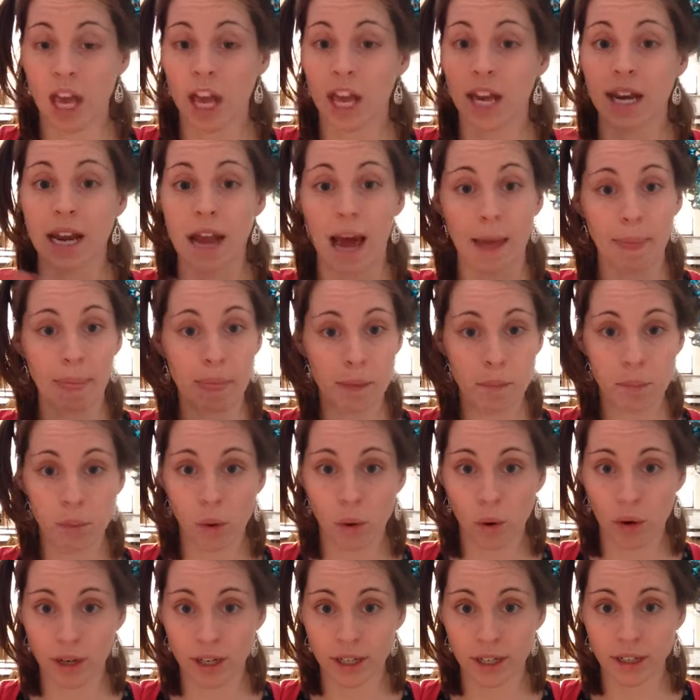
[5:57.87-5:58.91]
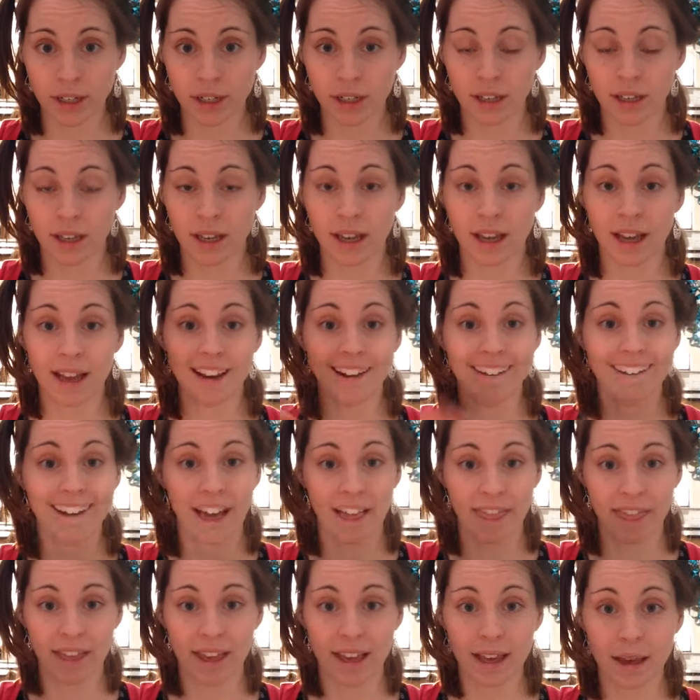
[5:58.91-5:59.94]
Not the board,
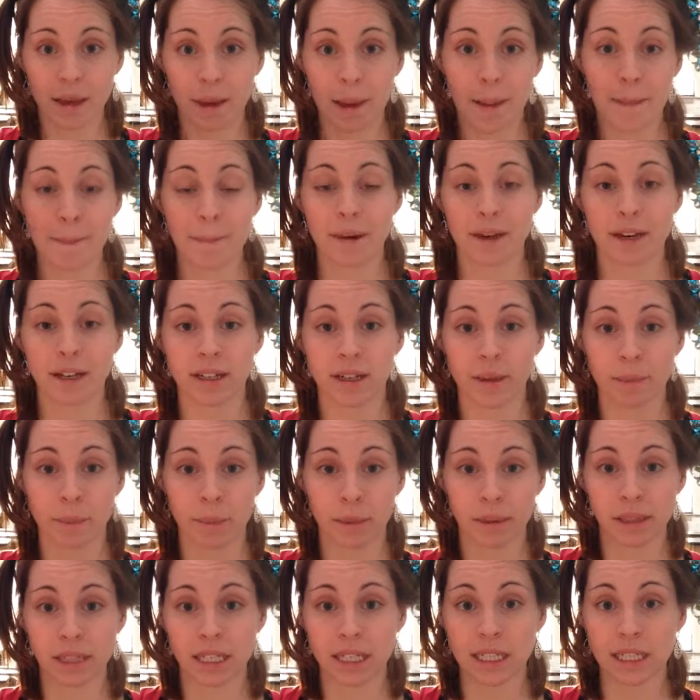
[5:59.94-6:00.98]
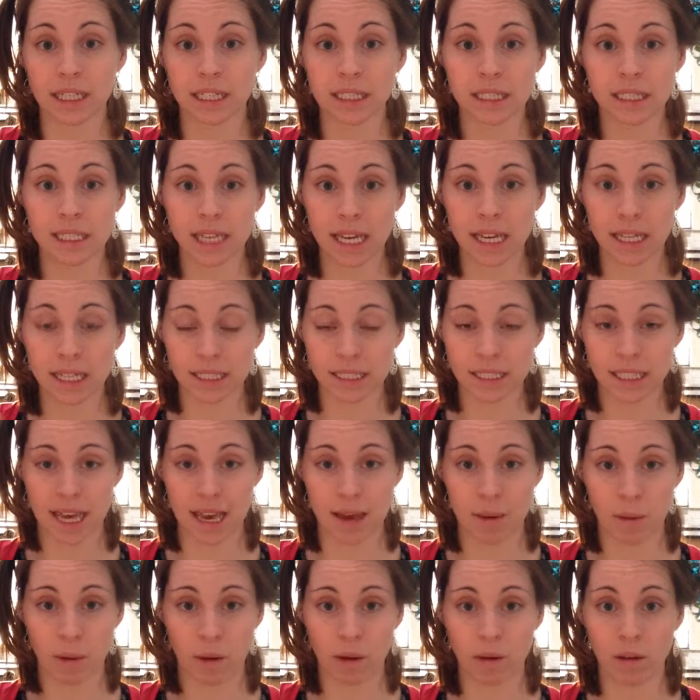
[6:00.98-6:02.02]
nothing but a completed data
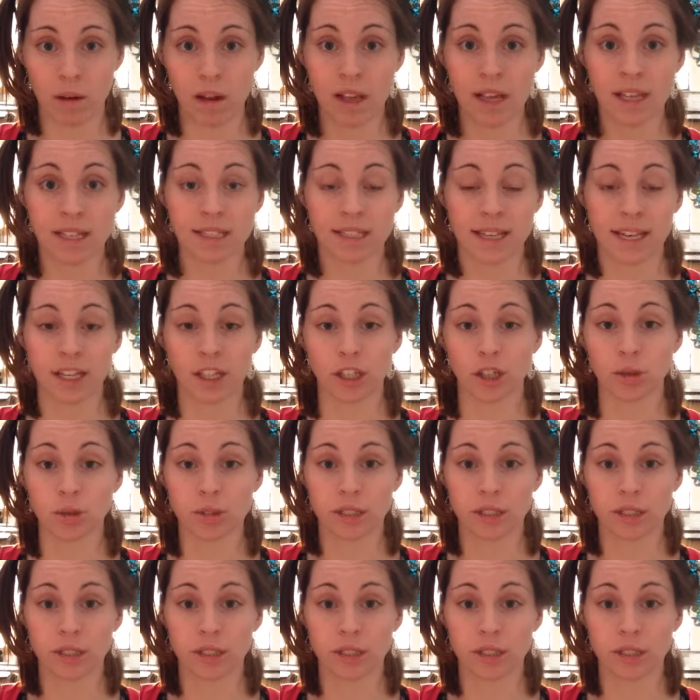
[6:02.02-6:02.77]
table saying you